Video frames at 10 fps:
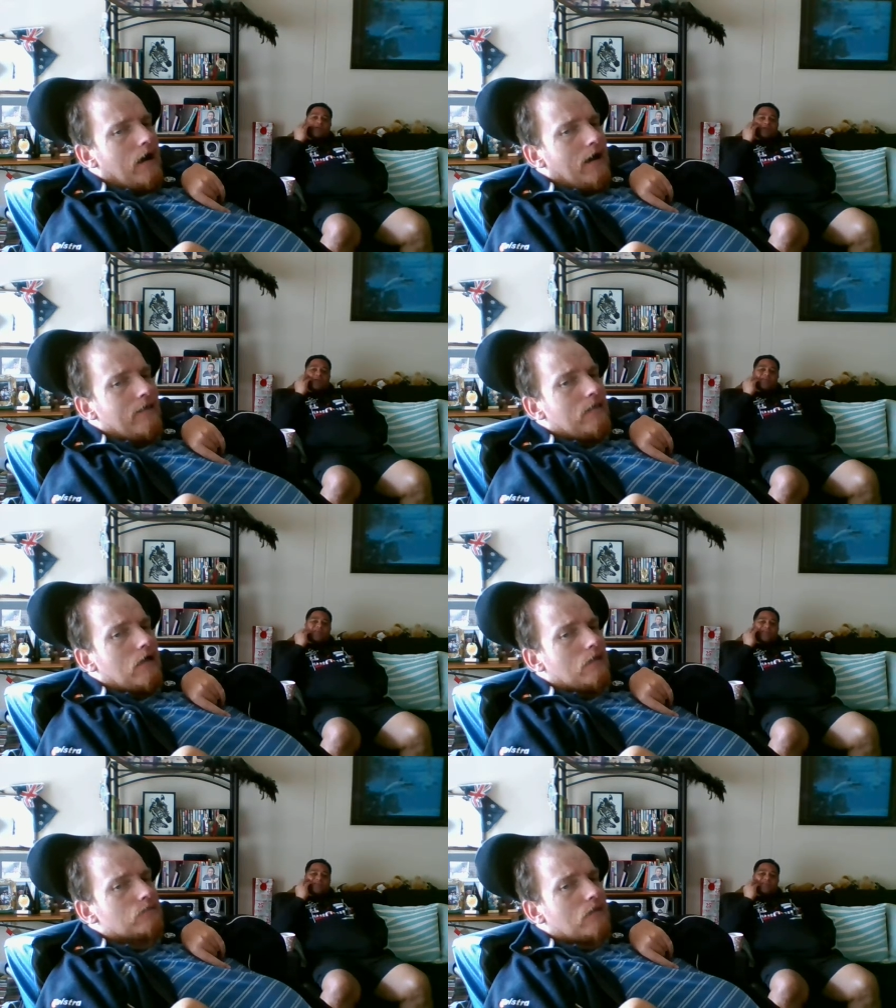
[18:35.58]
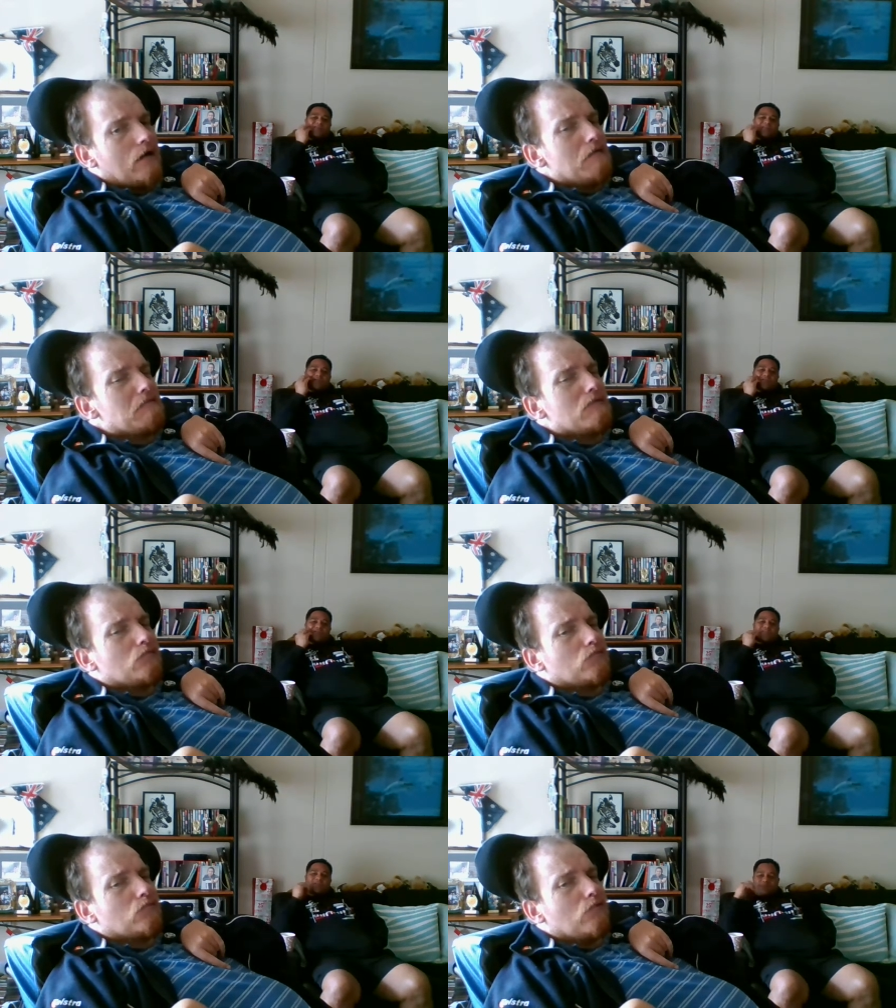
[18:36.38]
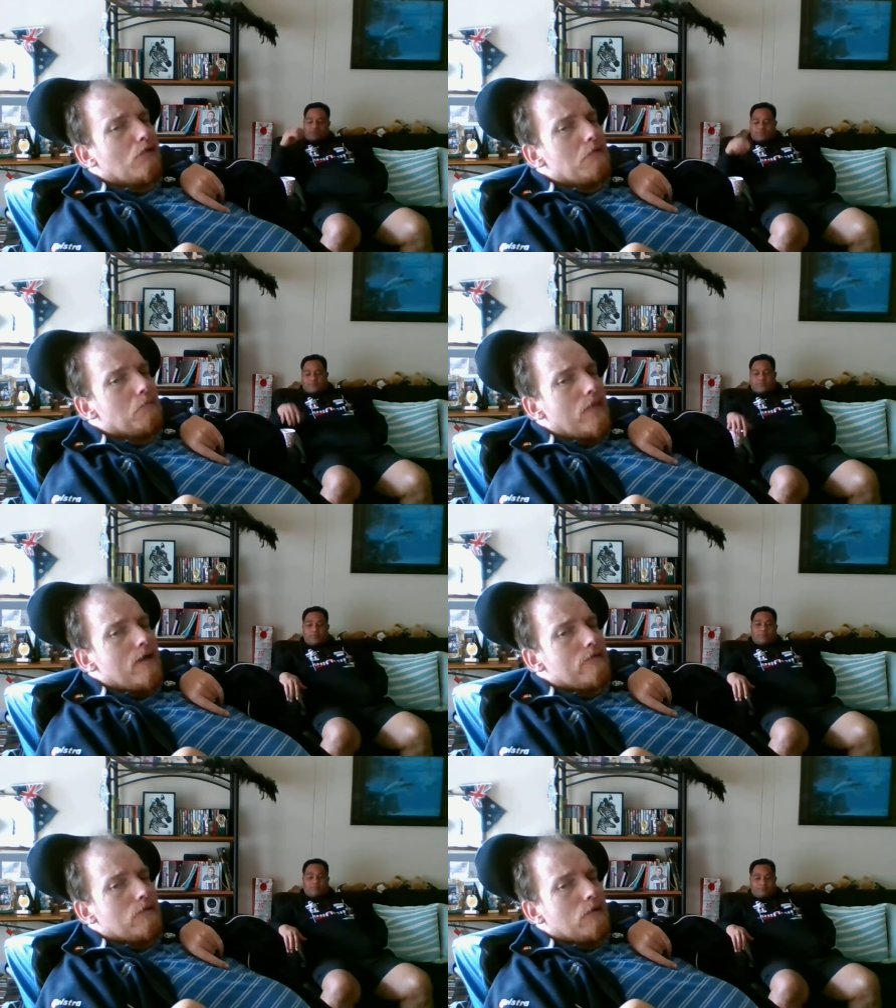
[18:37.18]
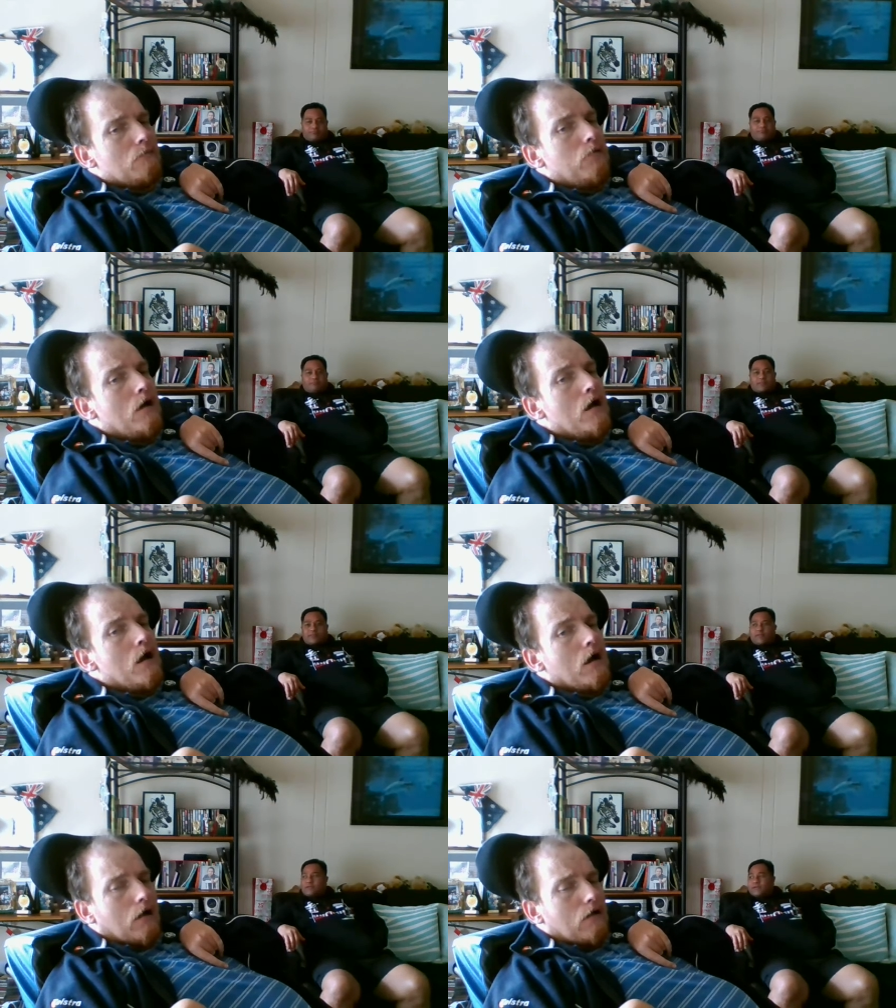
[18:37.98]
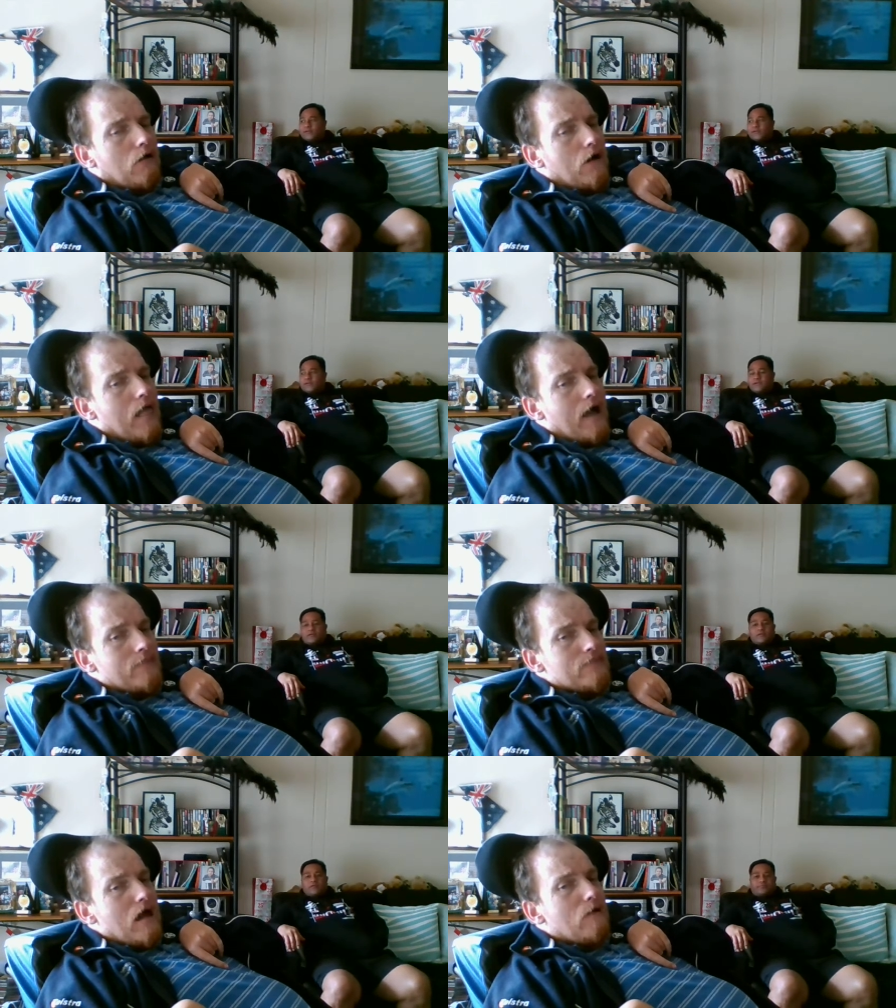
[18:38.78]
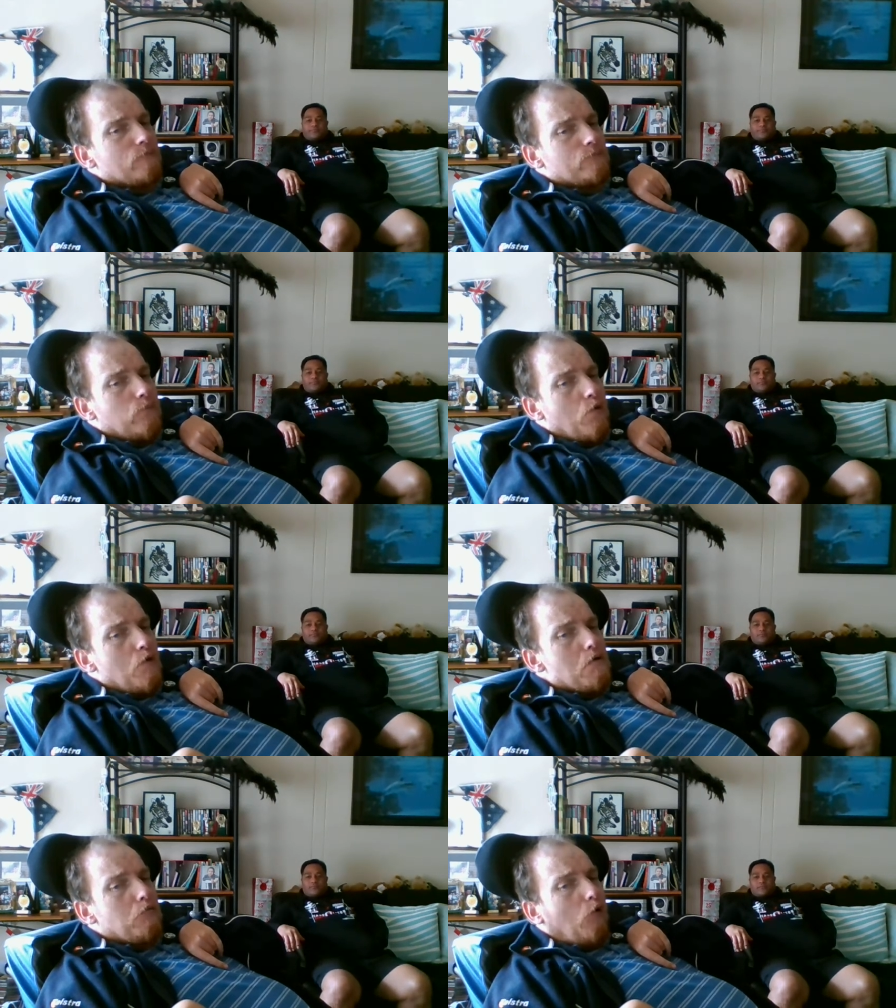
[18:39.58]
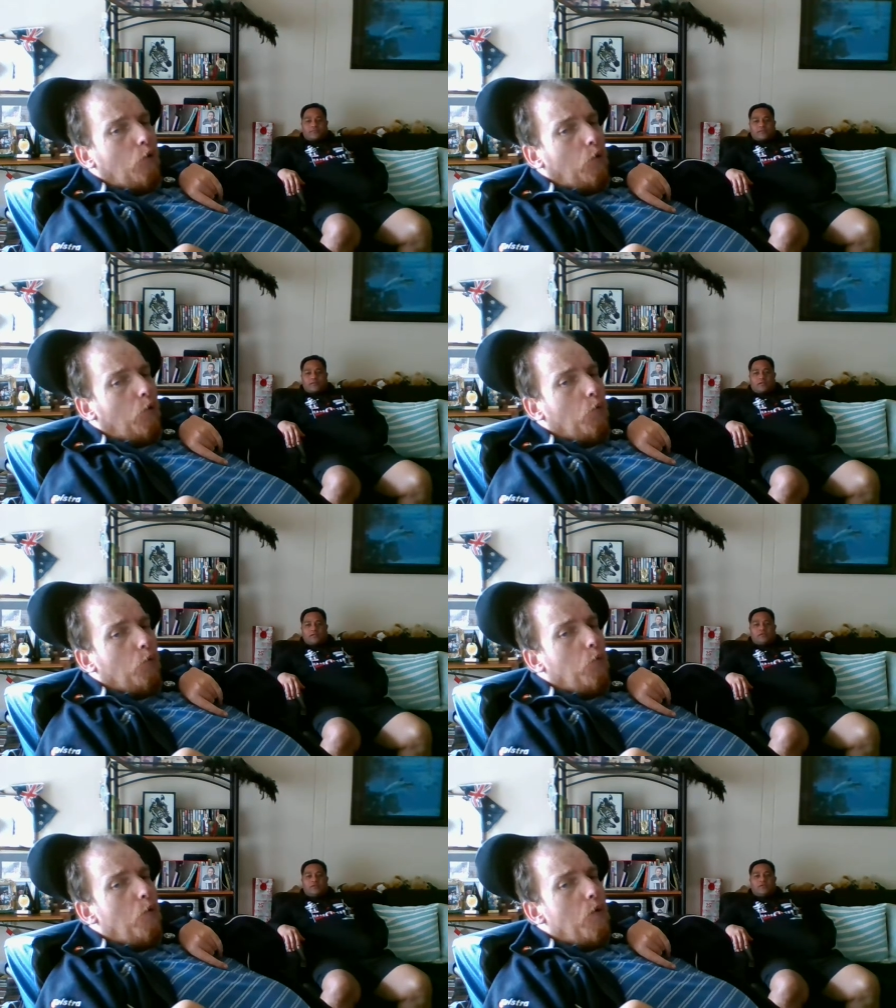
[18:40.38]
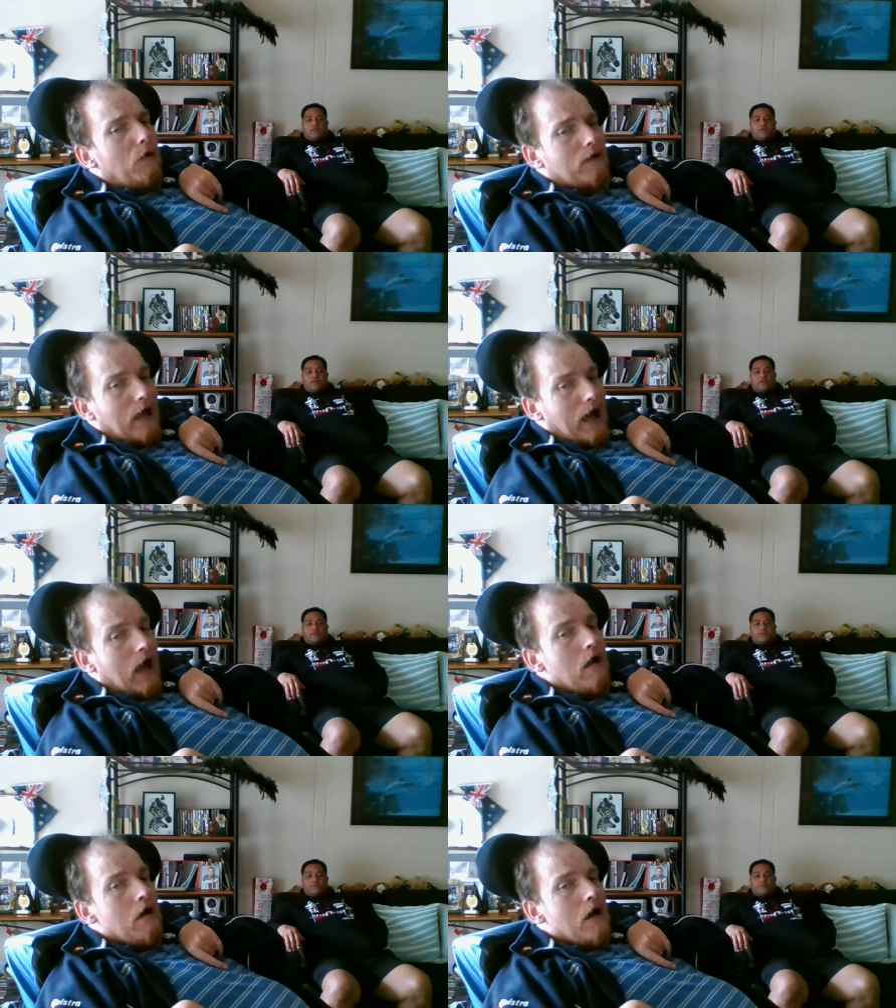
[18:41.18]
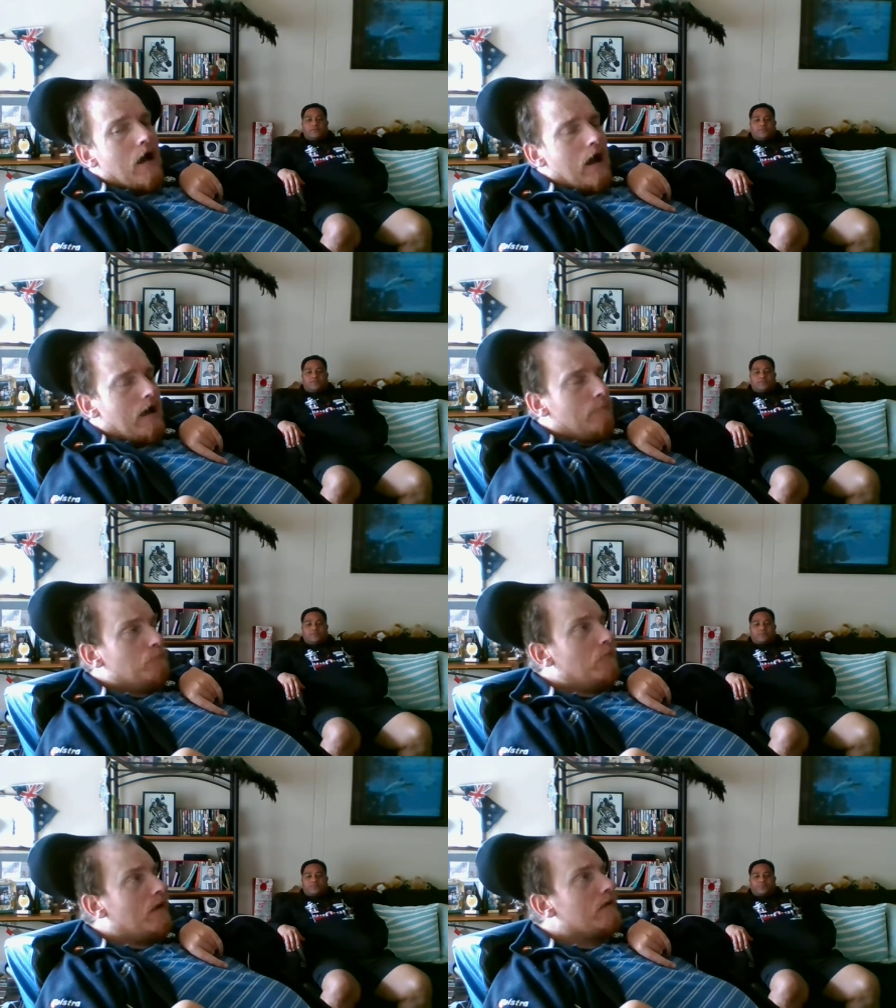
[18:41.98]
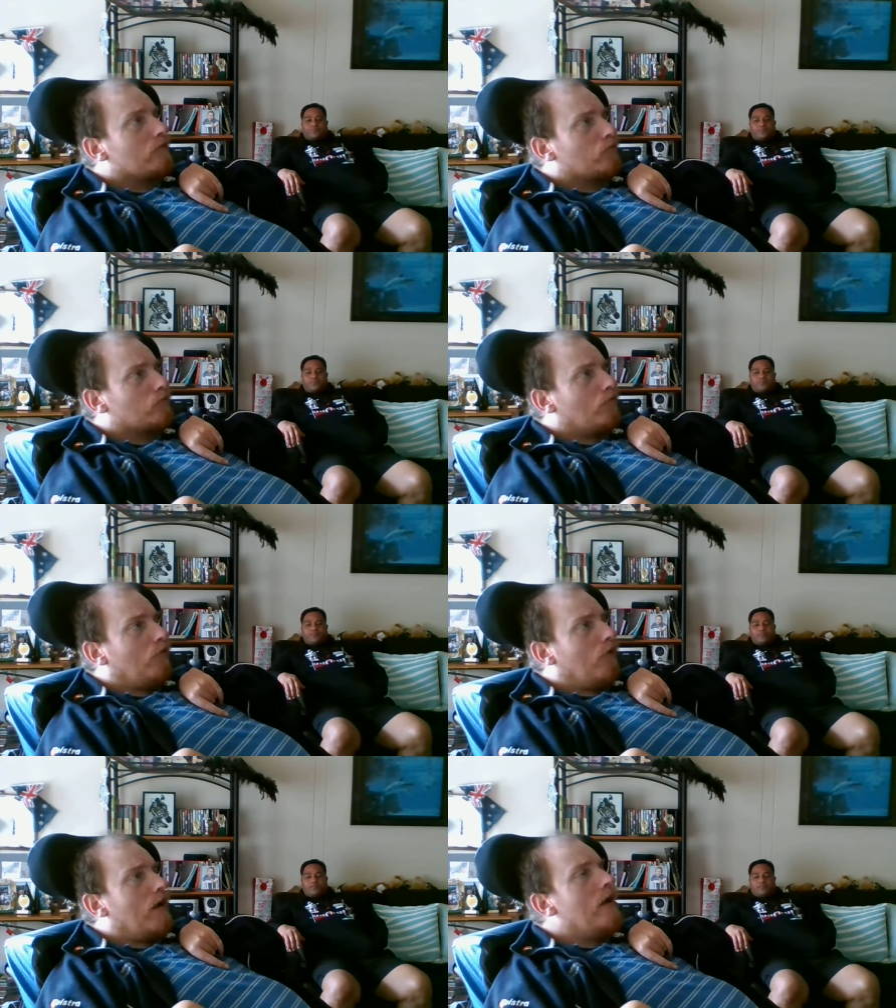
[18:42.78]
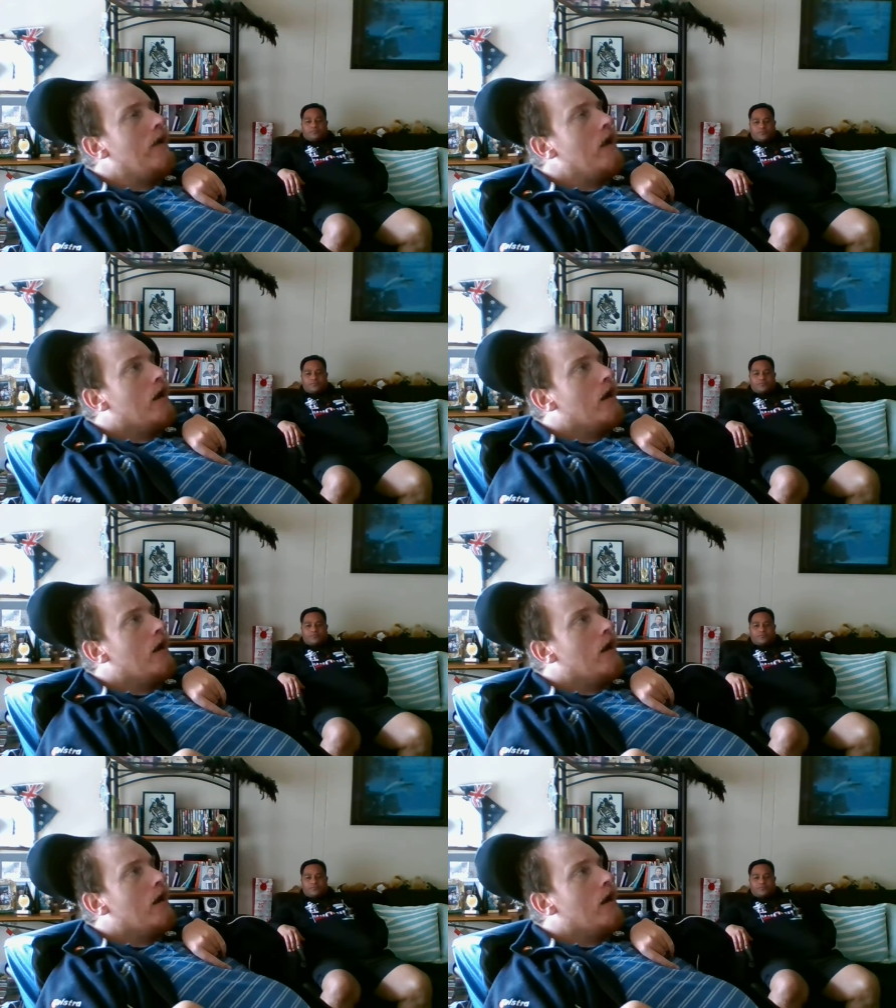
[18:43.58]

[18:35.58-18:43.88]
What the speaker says: And don't assume that you've got enough food or water, and make sure